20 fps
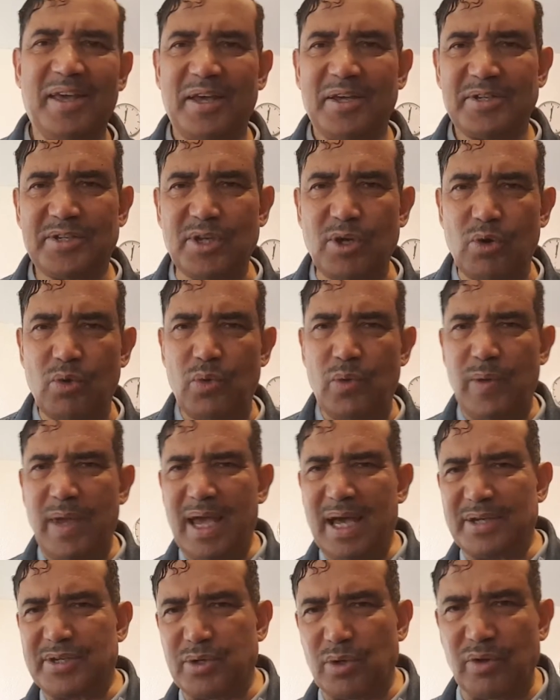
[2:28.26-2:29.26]
So we
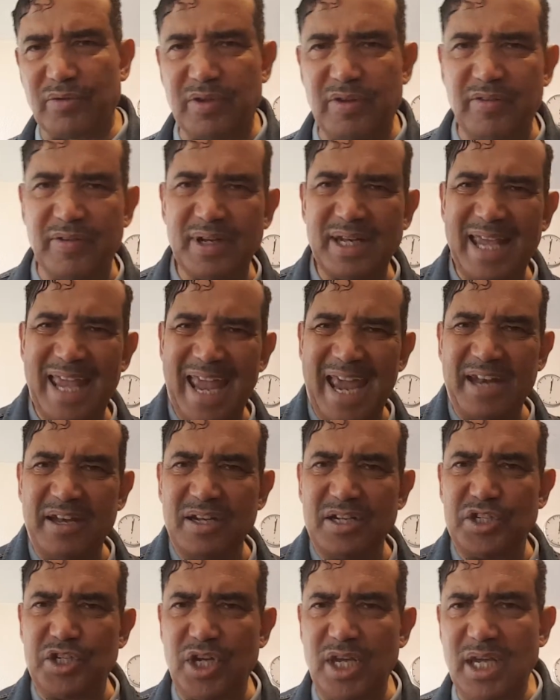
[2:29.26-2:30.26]
are sort of given
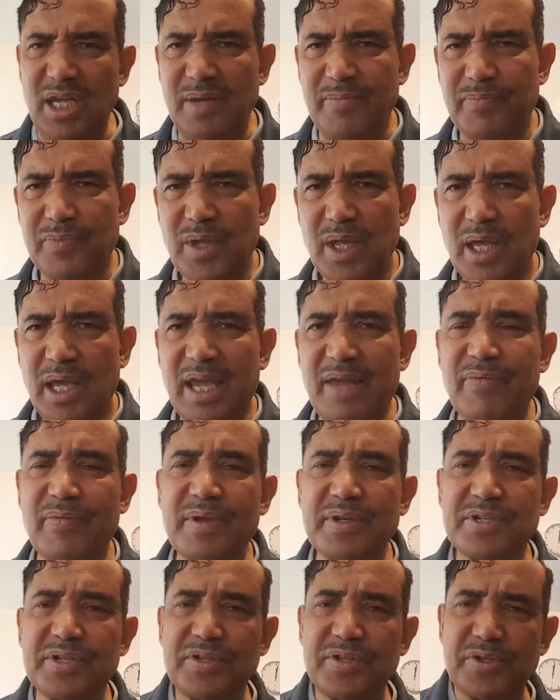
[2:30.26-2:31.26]
energy in
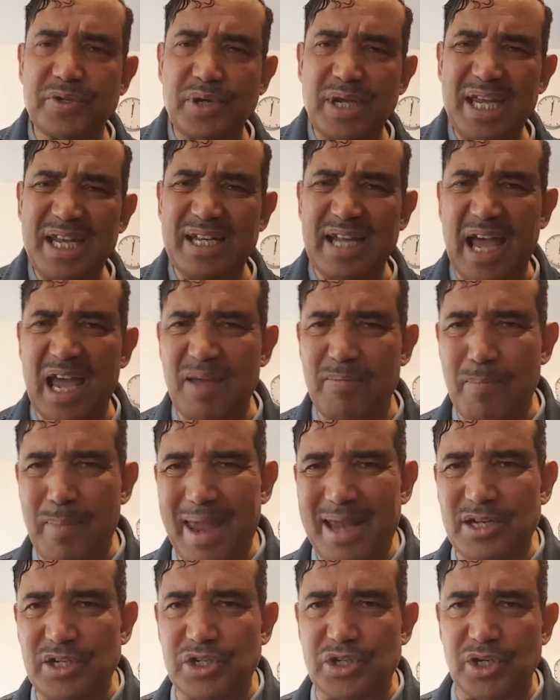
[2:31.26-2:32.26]
this
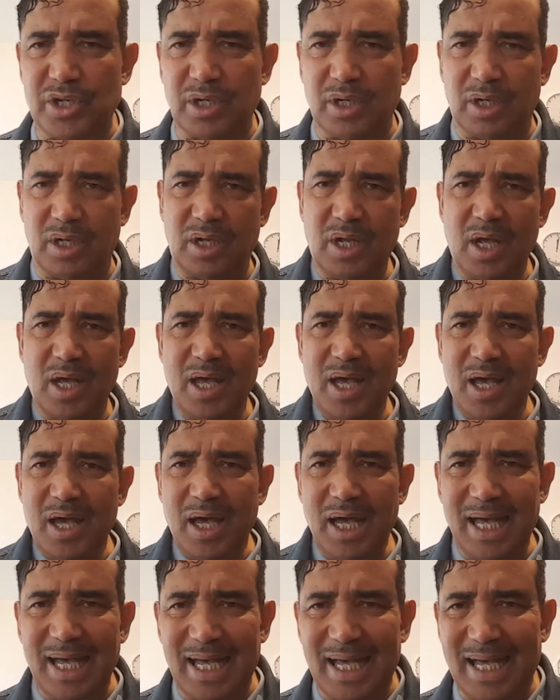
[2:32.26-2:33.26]
three-dimensional
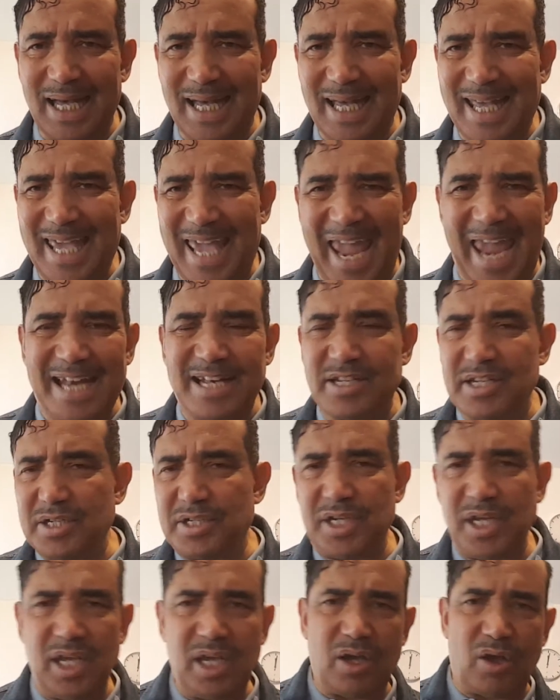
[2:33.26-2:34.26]

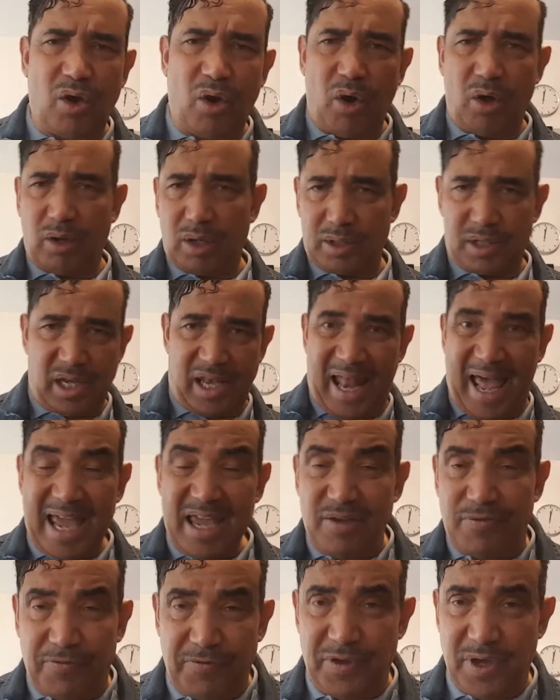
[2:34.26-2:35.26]
entity called
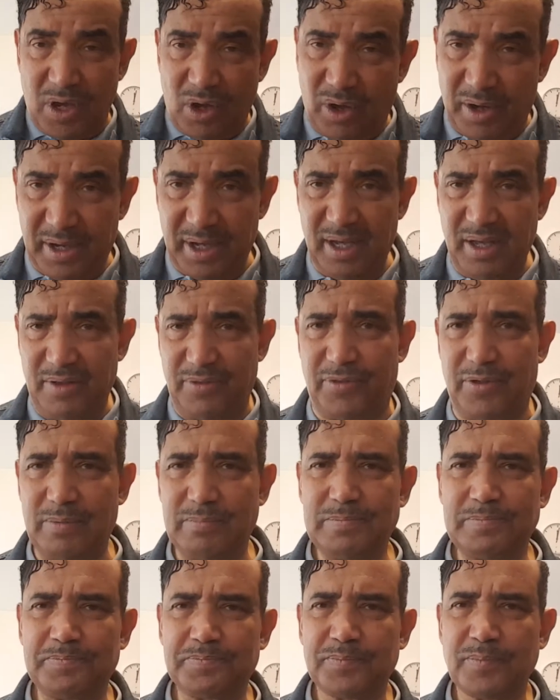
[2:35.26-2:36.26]
life here on Earth,
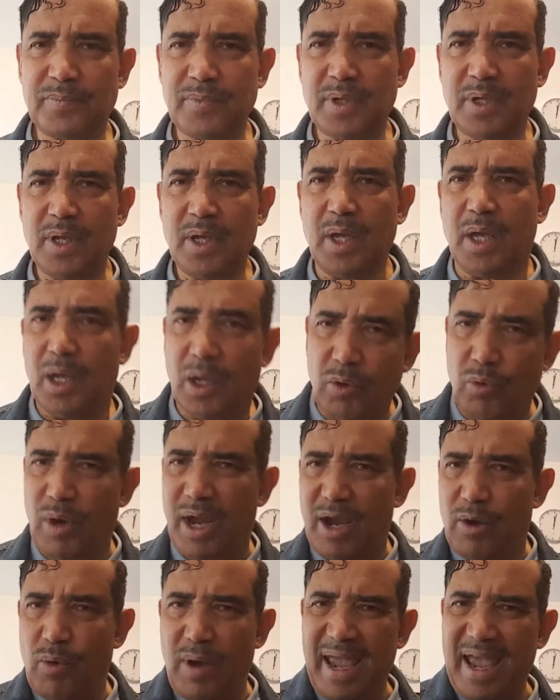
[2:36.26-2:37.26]

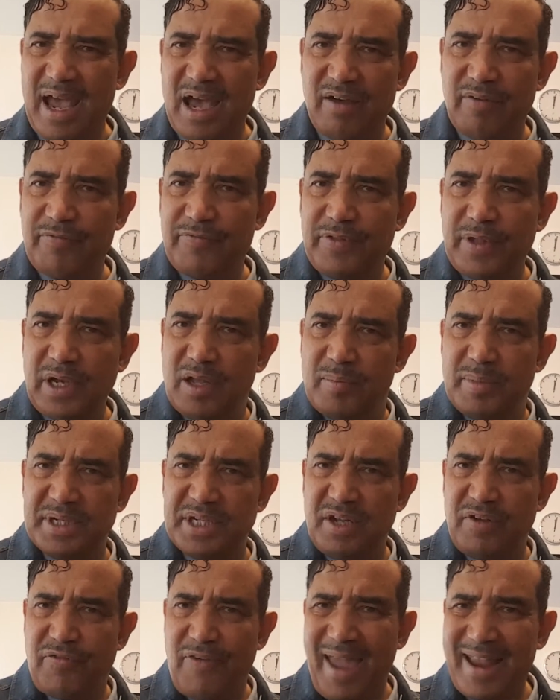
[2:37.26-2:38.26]
where we have the
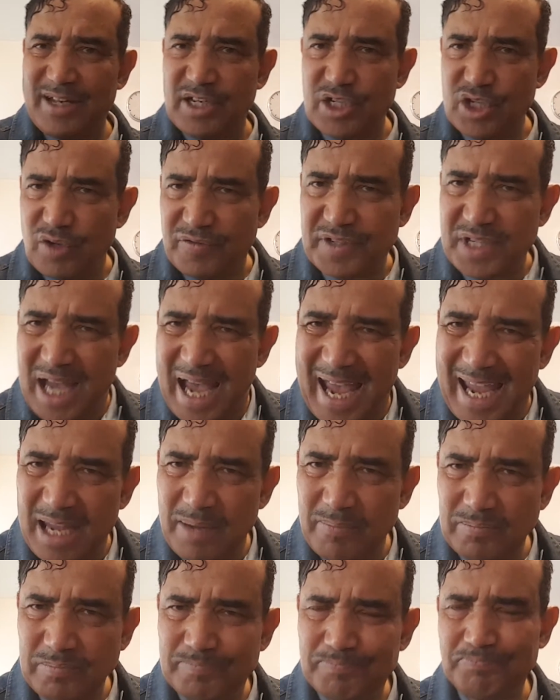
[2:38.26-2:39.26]
limiting factors of
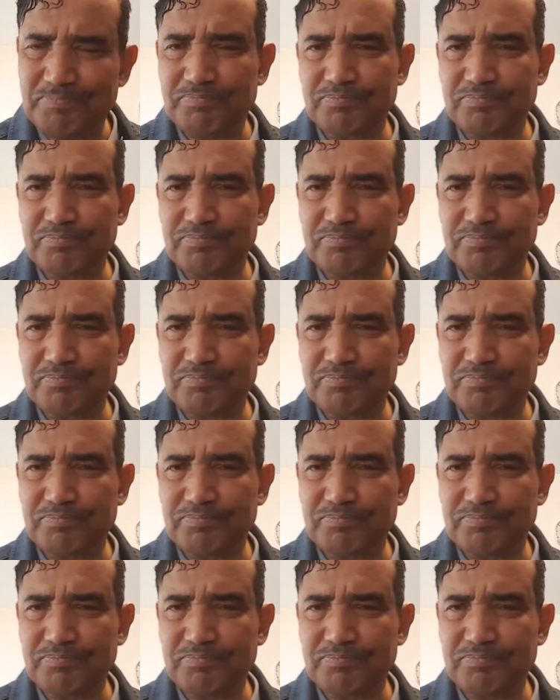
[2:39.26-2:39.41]
time.